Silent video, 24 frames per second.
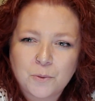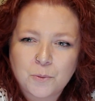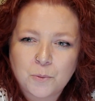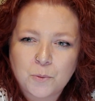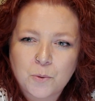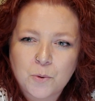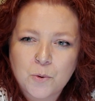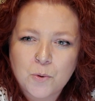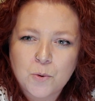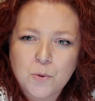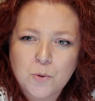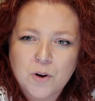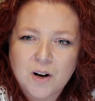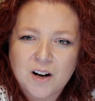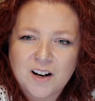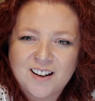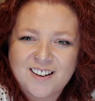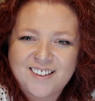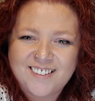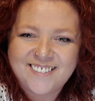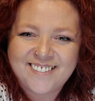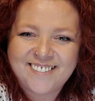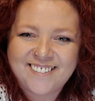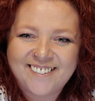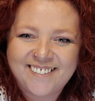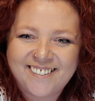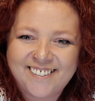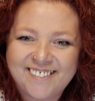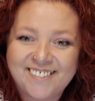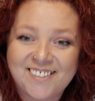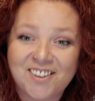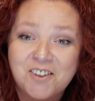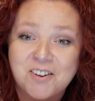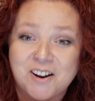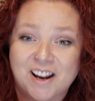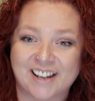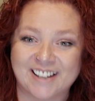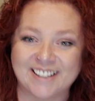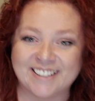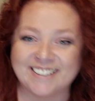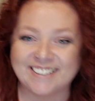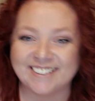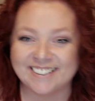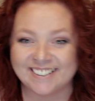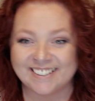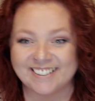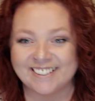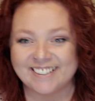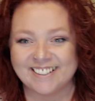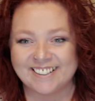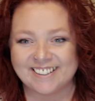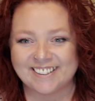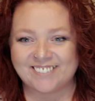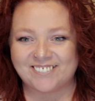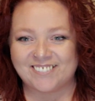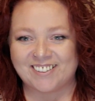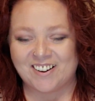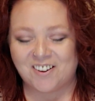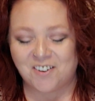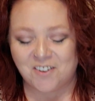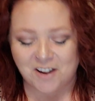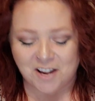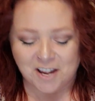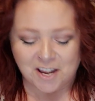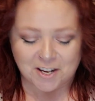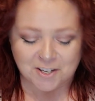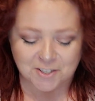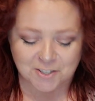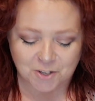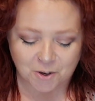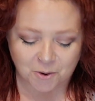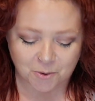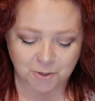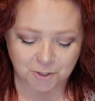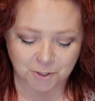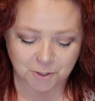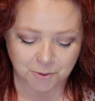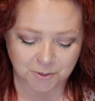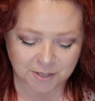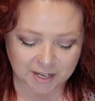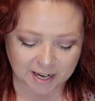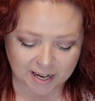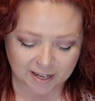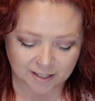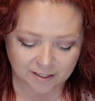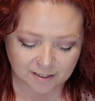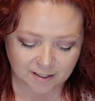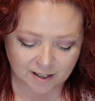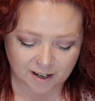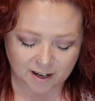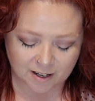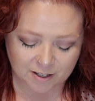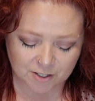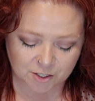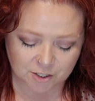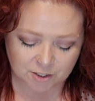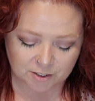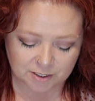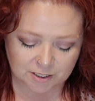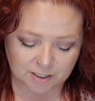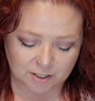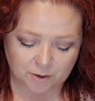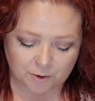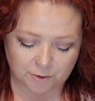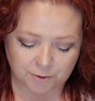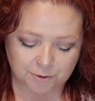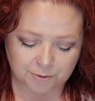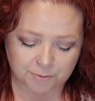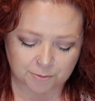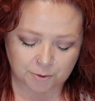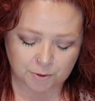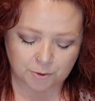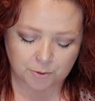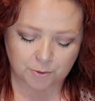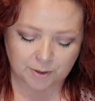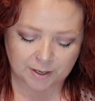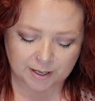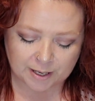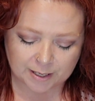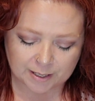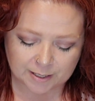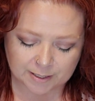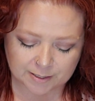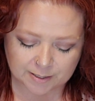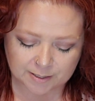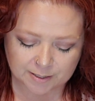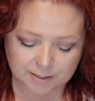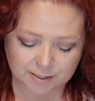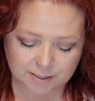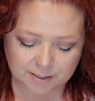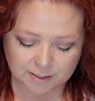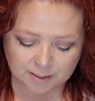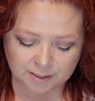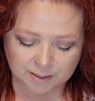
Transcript: Ooh. Okay, there we go. So you can actually go through and,